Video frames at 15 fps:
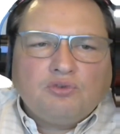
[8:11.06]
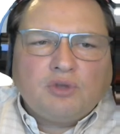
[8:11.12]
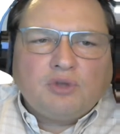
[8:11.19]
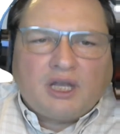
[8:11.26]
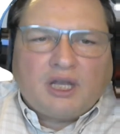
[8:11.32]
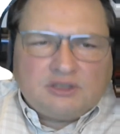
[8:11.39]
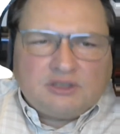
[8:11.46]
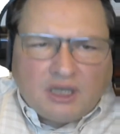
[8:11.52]
the
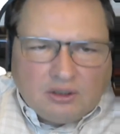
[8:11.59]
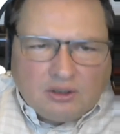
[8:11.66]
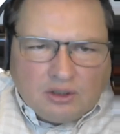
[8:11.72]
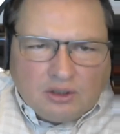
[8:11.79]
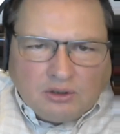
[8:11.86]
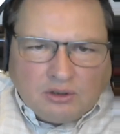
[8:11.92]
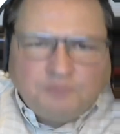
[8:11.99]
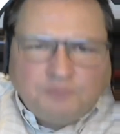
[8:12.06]
right
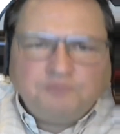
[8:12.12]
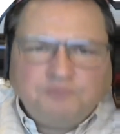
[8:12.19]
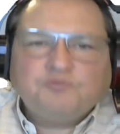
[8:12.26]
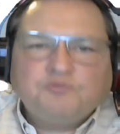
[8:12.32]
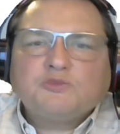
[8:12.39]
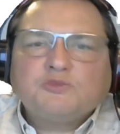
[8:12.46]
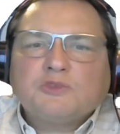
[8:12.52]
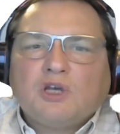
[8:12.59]
angle,
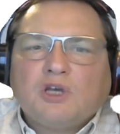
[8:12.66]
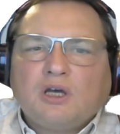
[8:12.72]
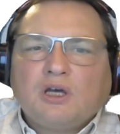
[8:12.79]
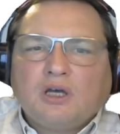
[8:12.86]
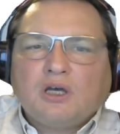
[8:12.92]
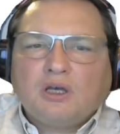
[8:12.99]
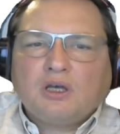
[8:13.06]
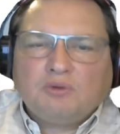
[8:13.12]

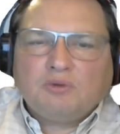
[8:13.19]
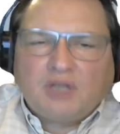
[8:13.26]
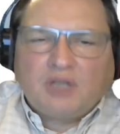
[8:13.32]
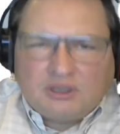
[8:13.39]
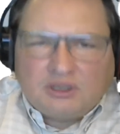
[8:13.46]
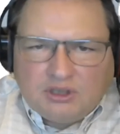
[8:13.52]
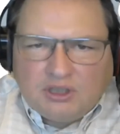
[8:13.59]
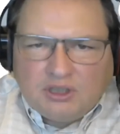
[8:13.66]

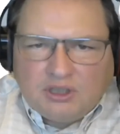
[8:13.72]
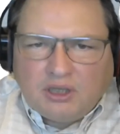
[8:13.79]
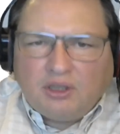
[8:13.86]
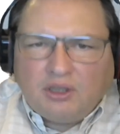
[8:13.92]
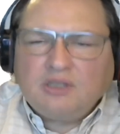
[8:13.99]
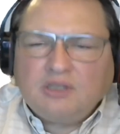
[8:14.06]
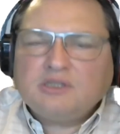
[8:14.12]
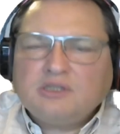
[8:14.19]
90
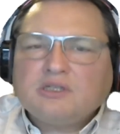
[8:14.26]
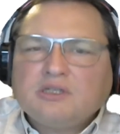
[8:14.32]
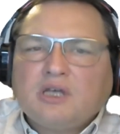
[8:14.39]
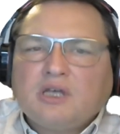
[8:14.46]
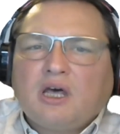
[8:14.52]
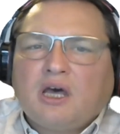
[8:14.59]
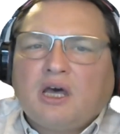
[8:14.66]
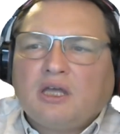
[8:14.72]
degrees,
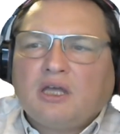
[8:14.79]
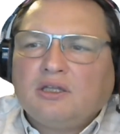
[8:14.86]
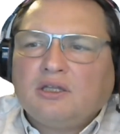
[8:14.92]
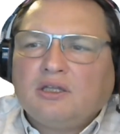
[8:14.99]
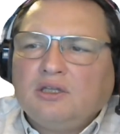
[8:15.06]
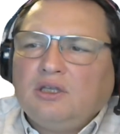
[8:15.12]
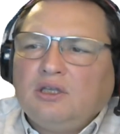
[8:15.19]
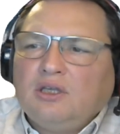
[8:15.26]

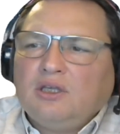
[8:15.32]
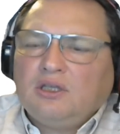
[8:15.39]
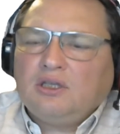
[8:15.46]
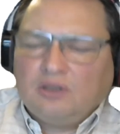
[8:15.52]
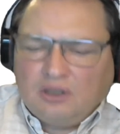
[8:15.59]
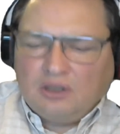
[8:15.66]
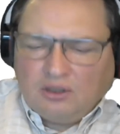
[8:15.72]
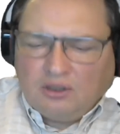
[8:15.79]
and
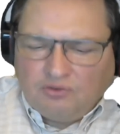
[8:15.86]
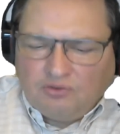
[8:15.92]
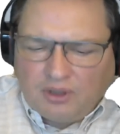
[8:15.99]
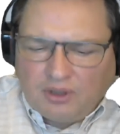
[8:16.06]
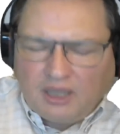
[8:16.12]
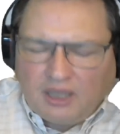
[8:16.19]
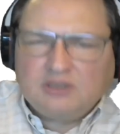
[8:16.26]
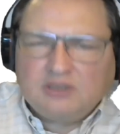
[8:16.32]
in
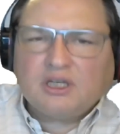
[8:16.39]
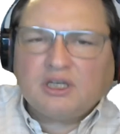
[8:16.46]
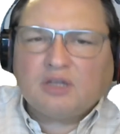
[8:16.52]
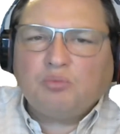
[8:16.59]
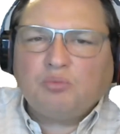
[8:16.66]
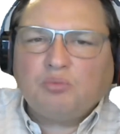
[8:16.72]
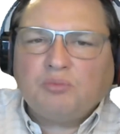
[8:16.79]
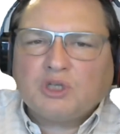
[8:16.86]
the
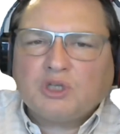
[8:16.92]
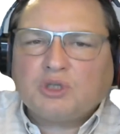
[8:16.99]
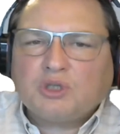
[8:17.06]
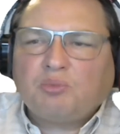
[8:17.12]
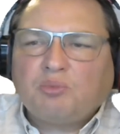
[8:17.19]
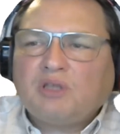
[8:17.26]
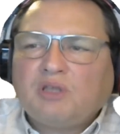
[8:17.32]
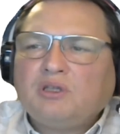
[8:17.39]
radian
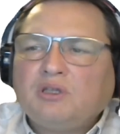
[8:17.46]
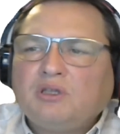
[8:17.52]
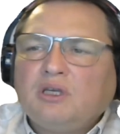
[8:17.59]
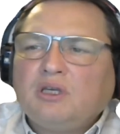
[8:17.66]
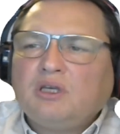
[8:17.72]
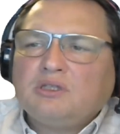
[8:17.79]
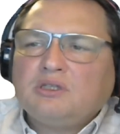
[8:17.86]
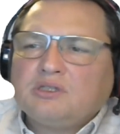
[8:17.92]
measurement,
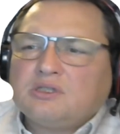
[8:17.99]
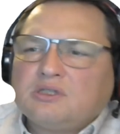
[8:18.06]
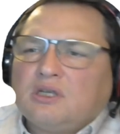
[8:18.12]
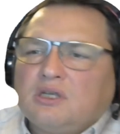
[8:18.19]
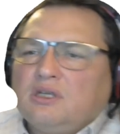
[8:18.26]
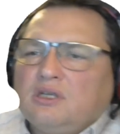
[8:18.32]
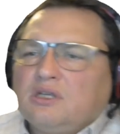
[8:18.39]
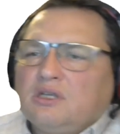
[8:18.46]
it's
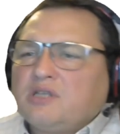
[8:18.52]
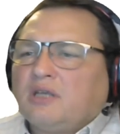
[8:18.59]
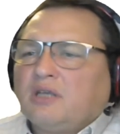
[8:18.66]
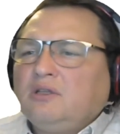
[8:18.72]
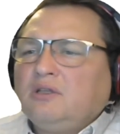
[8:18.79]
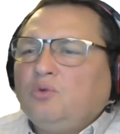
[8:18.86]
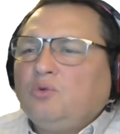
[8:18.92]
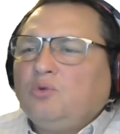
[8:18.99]

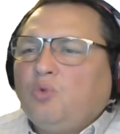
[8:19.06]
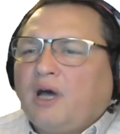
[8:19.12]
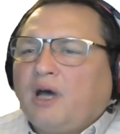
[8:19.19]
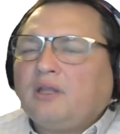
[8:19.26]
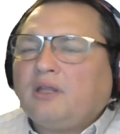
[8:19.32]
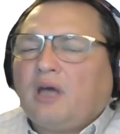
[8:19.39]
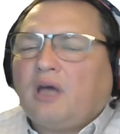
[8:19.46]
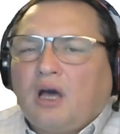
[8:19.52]
exactly
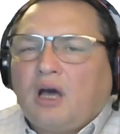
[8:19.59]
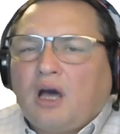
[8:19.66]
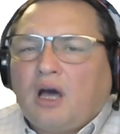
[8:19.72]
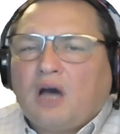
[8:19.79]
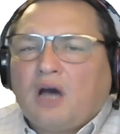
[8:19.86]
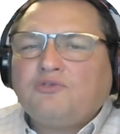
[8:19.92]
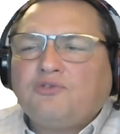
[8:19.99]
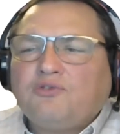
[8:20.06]

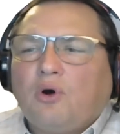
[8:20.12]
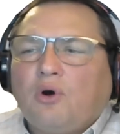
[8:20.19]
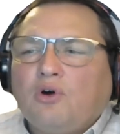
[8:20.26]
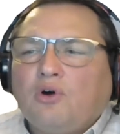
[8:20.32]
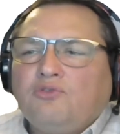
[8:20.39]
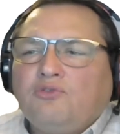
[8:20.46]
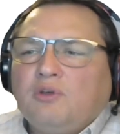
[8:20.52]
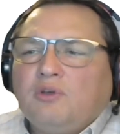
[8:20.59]
1/2
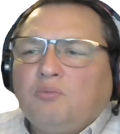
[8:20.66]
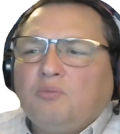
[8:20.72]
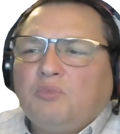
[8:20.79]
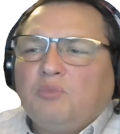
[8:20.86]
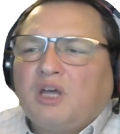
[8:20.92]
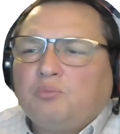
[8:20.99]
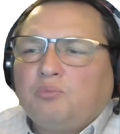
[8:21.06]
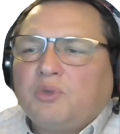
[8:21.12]
of the
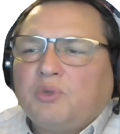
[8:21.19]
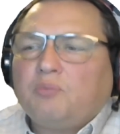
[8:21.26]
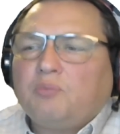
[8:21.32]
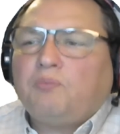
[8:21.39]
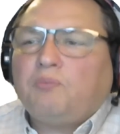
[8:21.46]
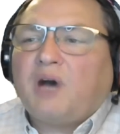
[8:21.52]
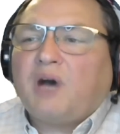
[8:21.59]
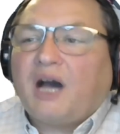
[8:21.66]
number
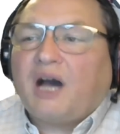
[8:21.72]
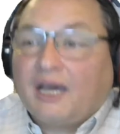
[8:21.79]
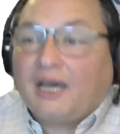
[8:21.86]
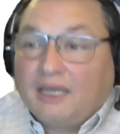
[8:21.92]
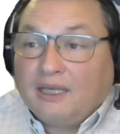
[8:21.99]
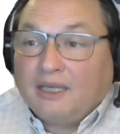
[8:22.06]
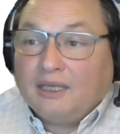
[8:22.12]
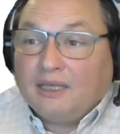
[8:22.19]

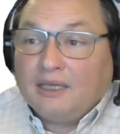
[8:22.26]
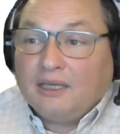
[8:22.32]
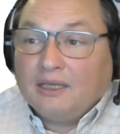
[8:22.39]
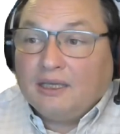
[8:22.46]
pi.